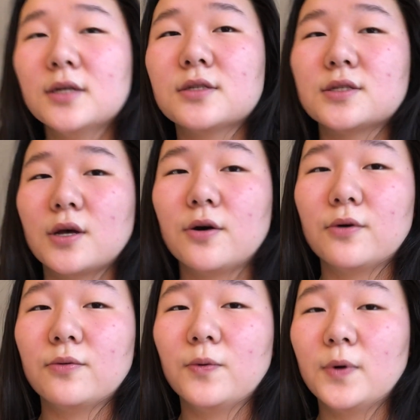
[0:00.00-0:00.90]

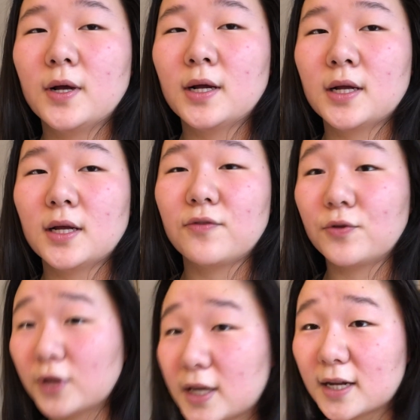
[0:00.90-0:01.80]
So if
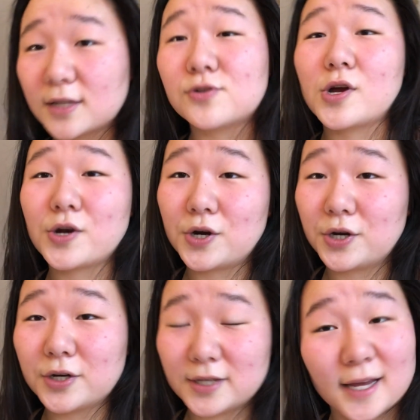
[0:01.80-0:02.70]
you're looking to get
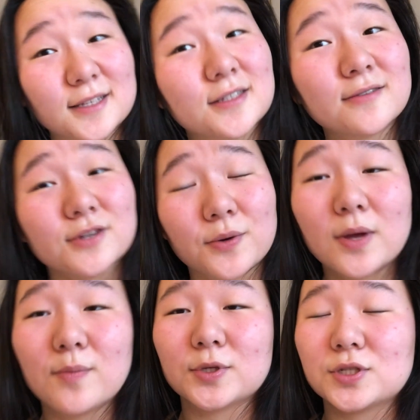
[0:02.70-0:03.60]
stronger, yes, do
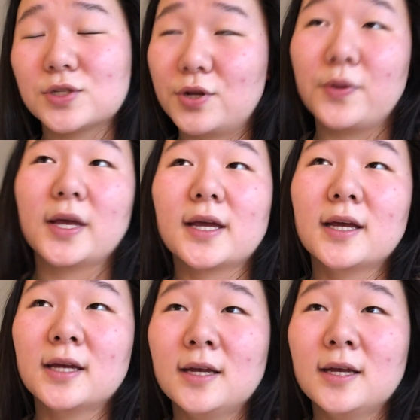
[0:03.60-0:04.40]
it, but just know like